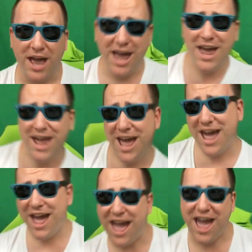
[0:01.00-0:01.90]
Hey, hey,
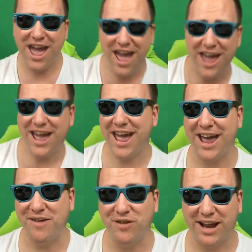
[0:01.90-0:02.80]
hey, hey, hey.
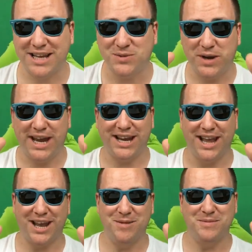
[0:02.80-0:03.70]
I feel like it's weird,
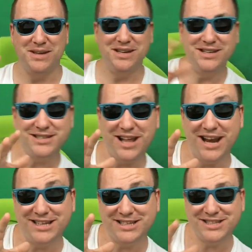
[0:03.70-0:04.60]
like I'm
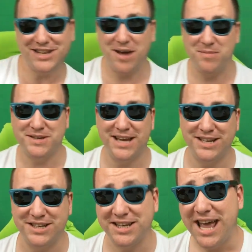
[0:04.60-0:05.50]
slightly to the side but
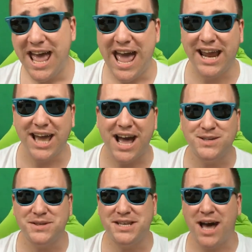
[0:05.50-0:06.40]
centered. Hey
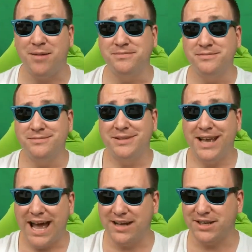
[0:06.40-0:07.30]
guys, what's up?
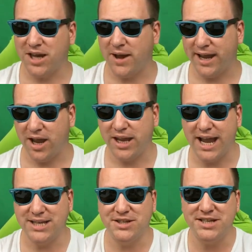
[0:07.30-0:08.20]
How's it going?
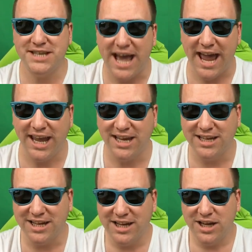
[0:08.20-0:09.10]
Okay, so today
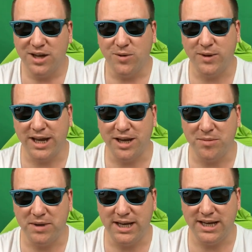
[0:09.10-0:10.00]
we're going
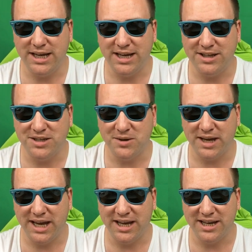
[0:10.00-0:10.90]
to be
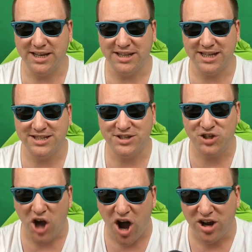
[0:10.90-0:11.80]
doing this
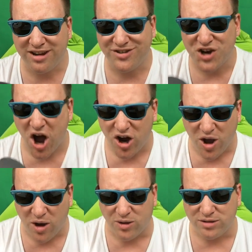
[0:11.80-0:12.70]

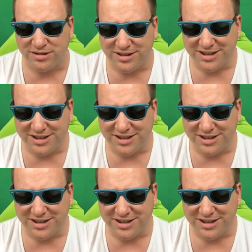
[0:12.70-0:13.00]
charcoal